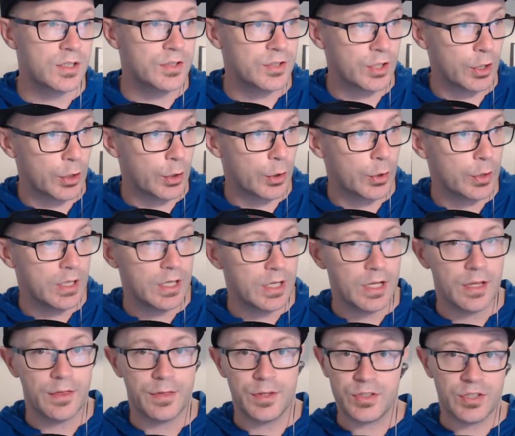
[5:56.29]
So
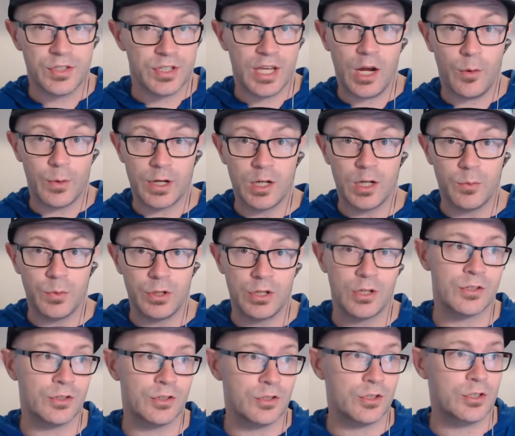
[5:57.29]
this is how we're going to be
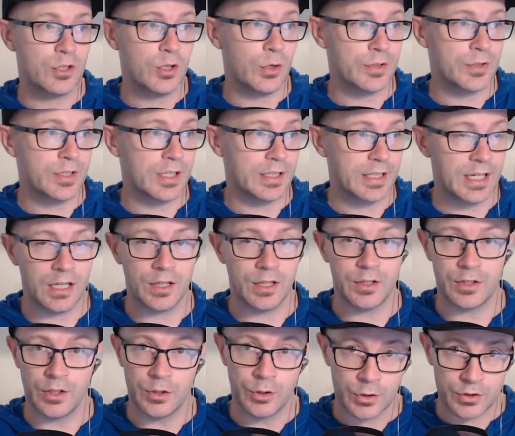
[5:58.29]
using this content
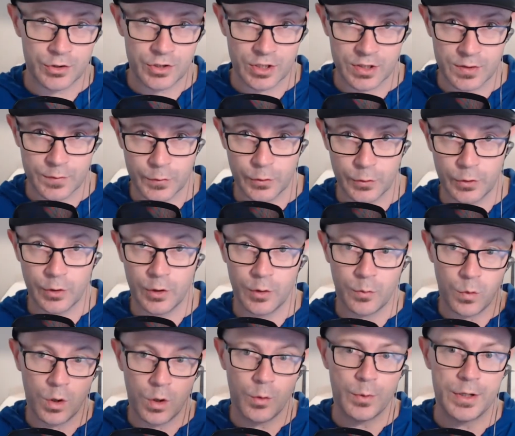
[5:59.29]
calendar, not just
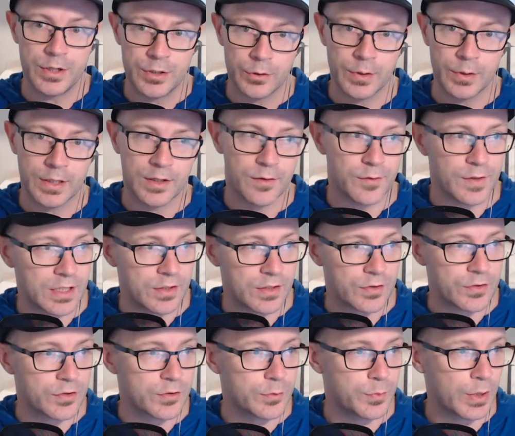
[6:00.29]
for what we do at
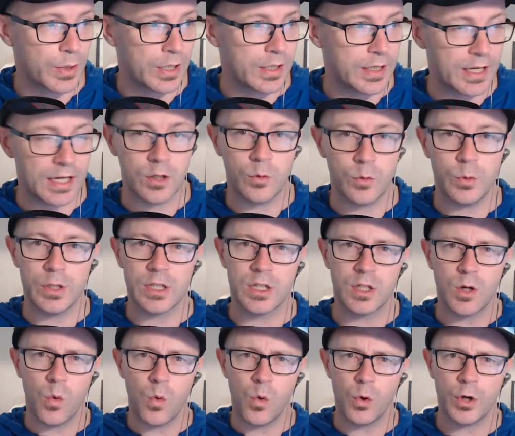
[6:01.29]
events, but how do
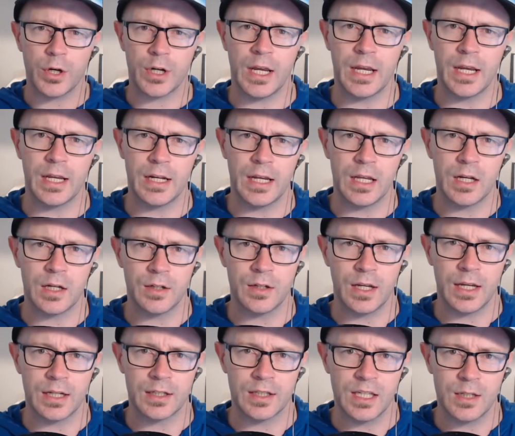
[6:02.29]
we coordinate
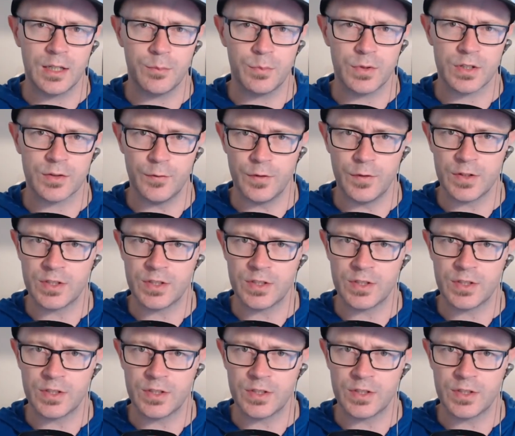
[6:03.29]
and keep this